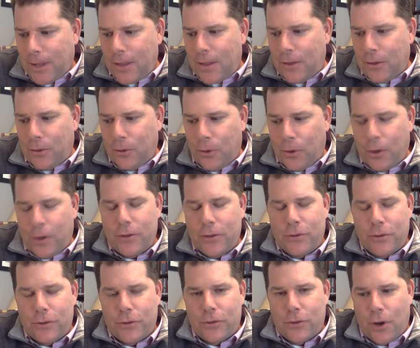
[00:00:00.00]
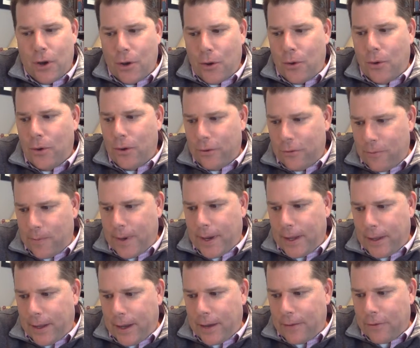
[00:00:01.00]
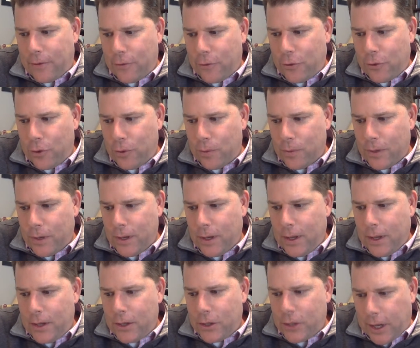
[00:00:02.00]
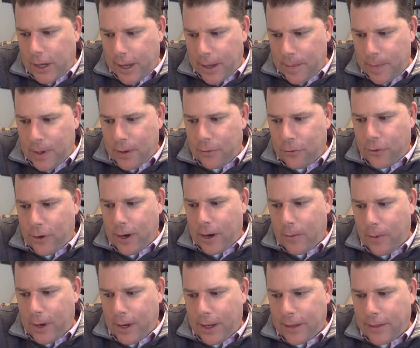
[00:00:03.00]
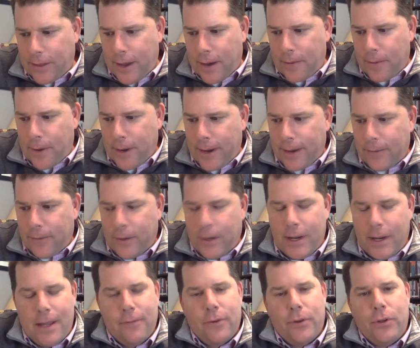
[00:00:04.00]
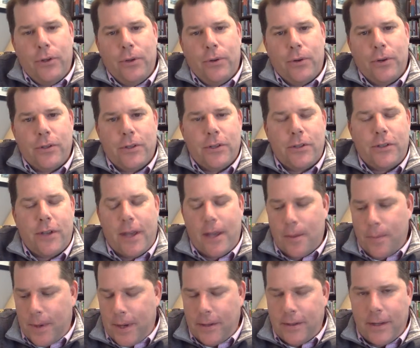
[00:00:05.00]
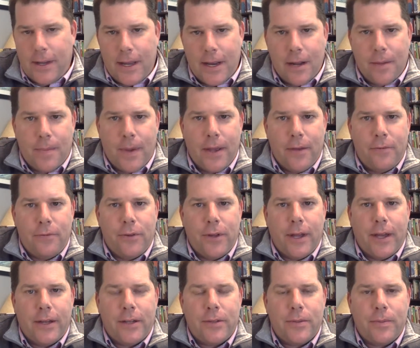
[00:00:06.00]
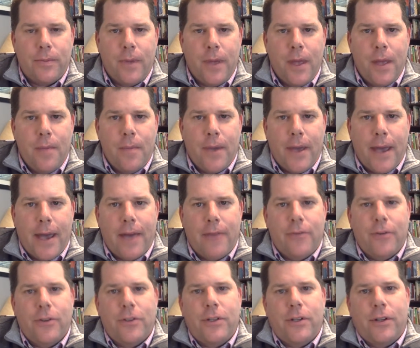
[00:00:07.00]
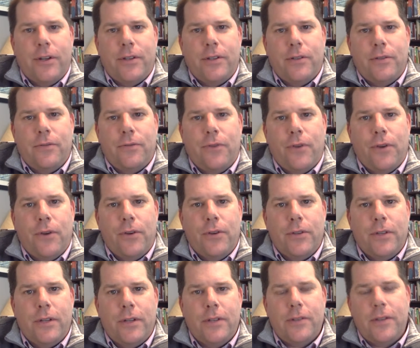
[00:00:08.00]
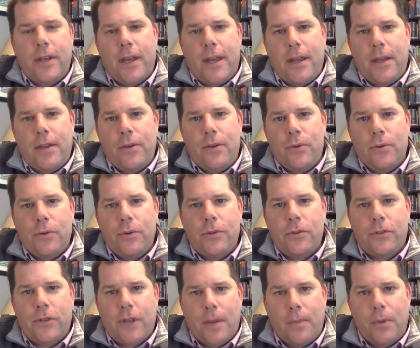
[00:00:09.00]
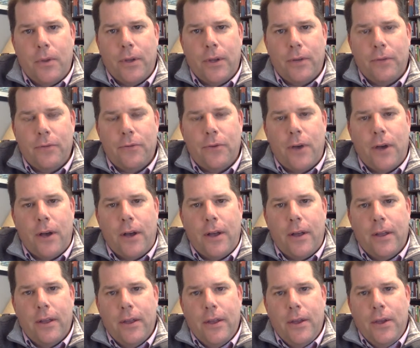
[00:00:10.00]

Lord is the stronghold of my life. Of whom shall I be afraid? I want to get that right. When evildoers assail me to eat up my flesh, my adversaries and foes, it is they who stumble and fall.